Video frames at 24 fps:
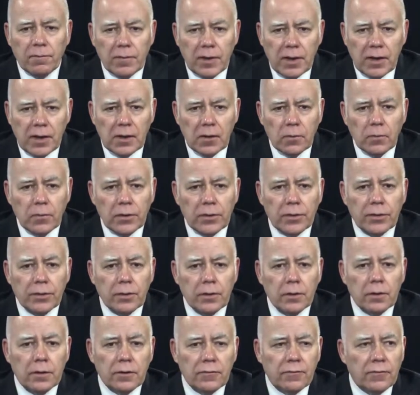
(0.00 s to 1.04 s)
meeting with
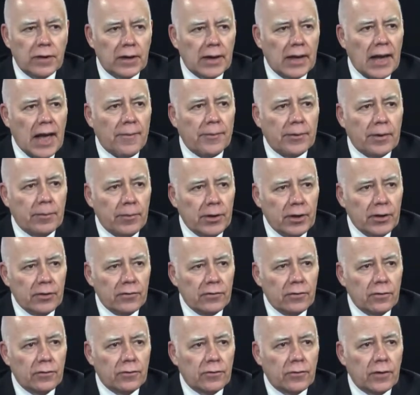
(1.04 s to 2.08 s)
uh, different cabinet
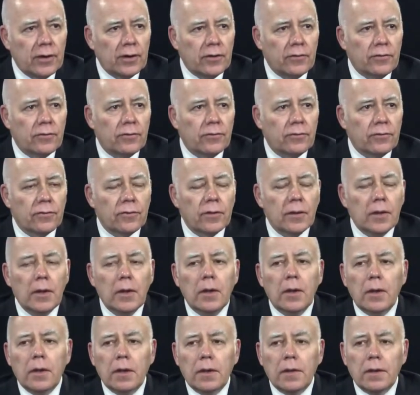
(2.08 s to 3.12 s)
ministers on issues
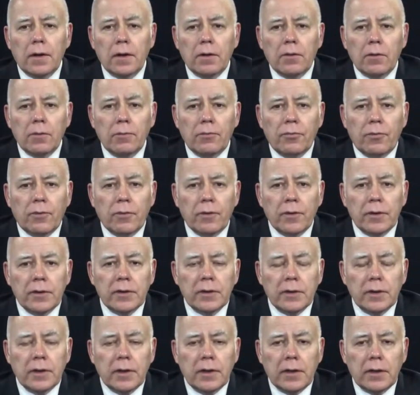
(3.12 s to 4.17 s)
that are important,
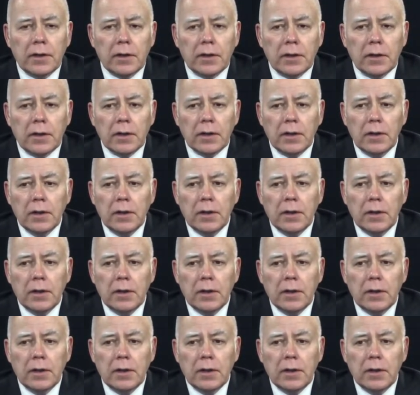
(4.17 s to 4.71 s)
and uh,